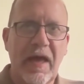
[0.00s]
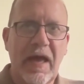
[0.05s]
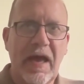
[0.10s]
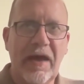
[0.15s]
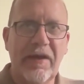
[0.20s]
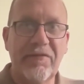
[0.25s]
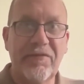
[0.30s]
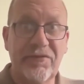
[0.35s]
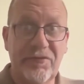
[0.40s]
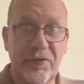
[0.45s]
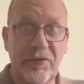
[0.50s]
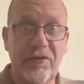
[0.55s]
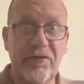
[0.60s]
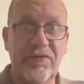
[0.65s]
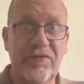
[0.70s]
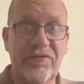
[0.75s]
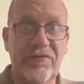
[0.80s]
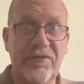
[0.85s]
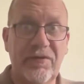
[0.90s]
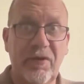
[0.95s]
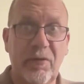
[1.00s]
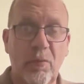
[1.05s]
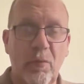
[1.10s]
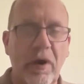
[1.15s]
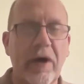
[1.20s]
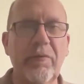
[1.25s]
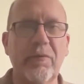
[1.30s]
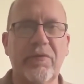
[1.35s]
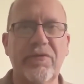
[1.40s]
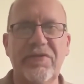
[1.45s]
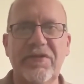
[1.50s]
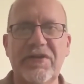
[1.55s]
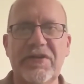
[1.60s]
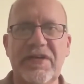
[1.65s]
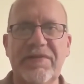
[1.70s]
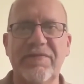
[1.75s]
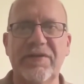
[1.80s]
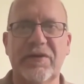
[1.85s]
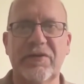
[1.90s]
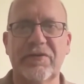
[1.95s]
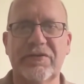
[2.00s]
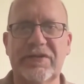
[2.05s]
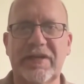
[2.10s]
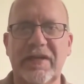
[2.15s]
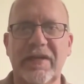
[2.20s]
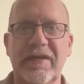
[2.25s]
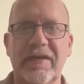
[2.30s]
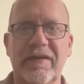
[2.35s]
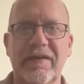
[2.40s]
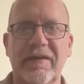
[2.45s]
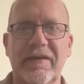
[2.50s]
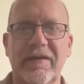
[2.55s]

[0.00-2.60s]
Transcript: And as soon as one was in difficulty,